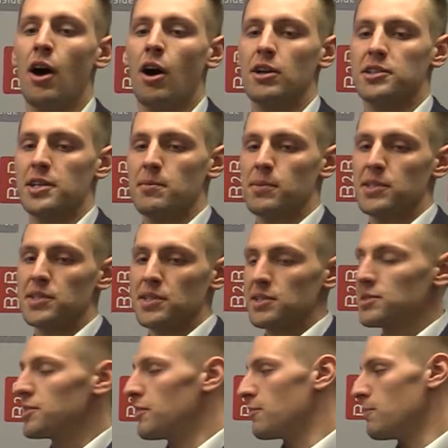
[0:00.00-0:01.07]
Our team
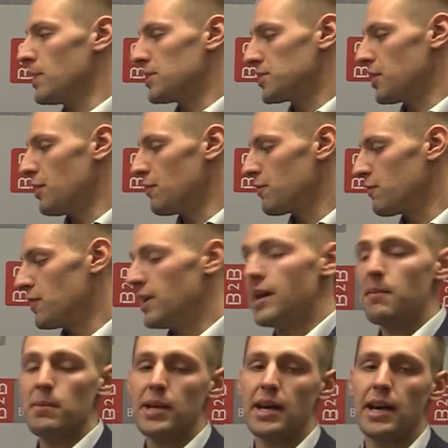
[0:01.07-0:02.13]
consists of myself, an
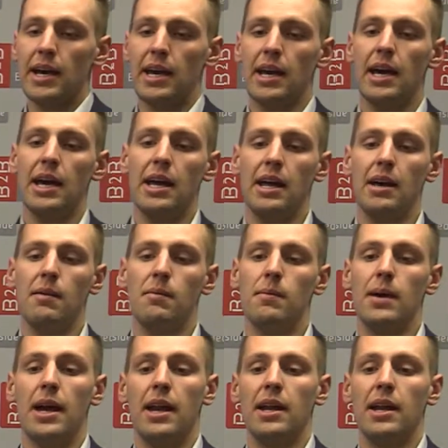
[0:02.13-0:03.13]
MBA and